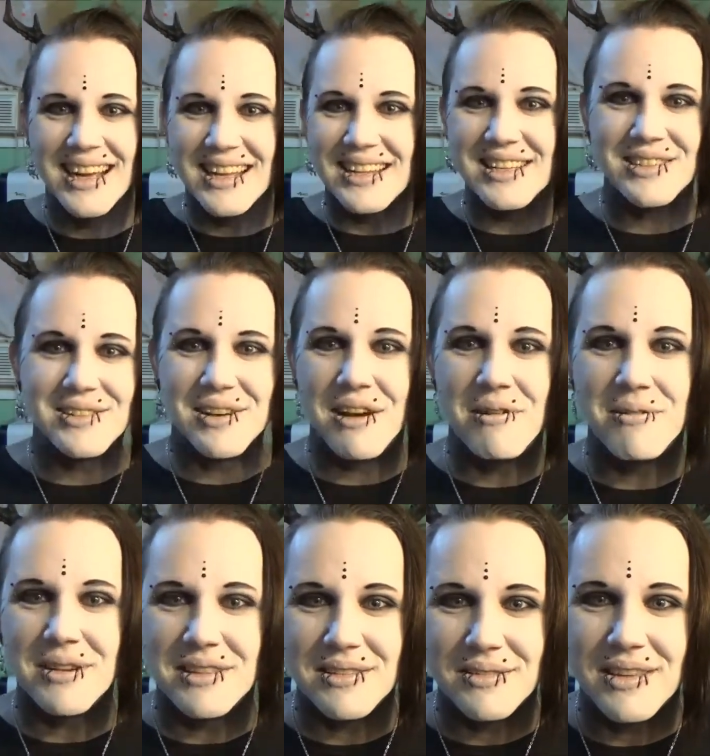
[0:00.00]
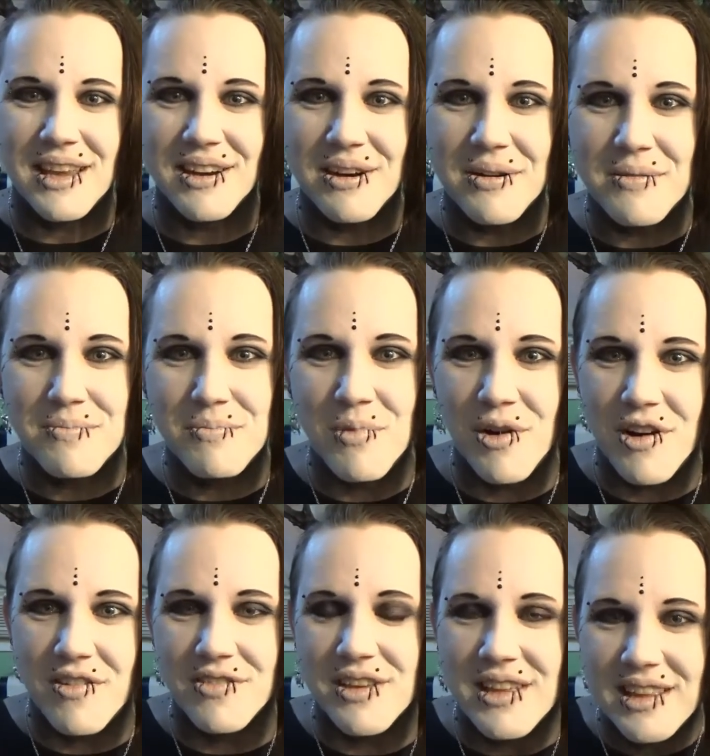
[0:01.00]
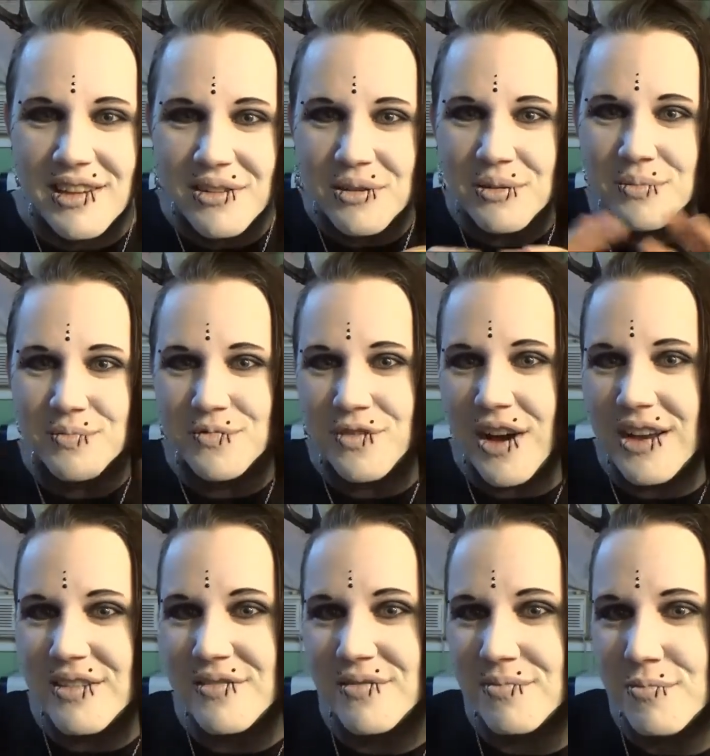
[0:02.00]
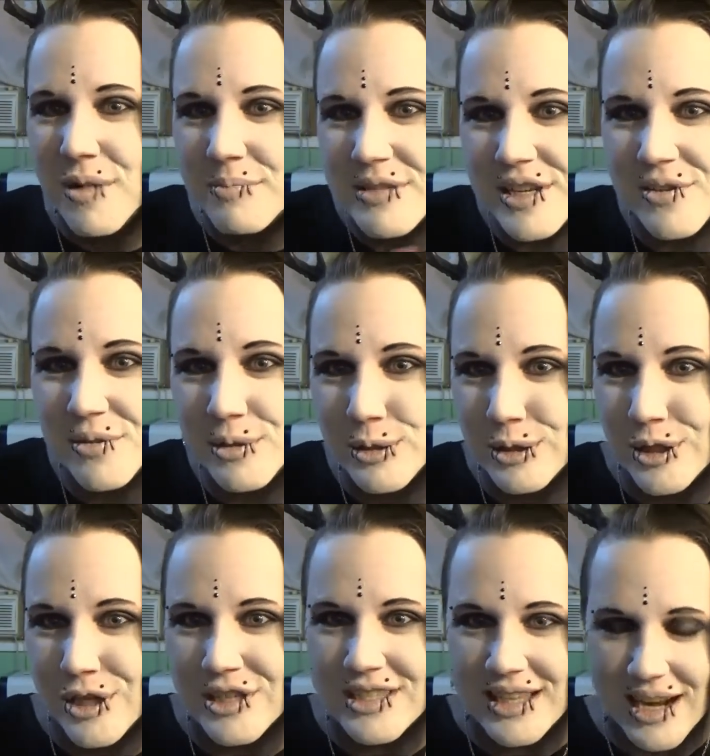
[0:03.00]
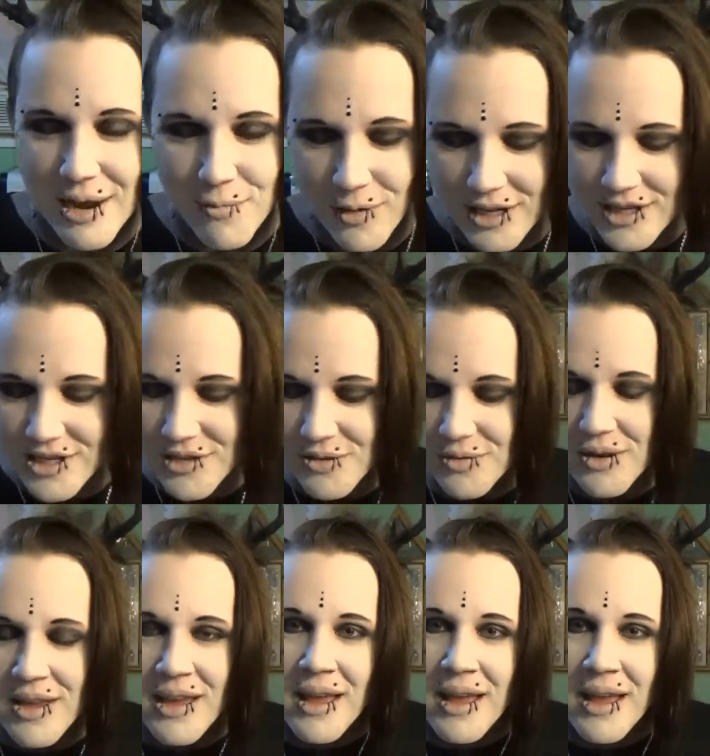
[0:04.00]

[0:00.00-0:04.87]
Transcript: These will go with, you know, more of the little fun, whimsical looks that I want to do.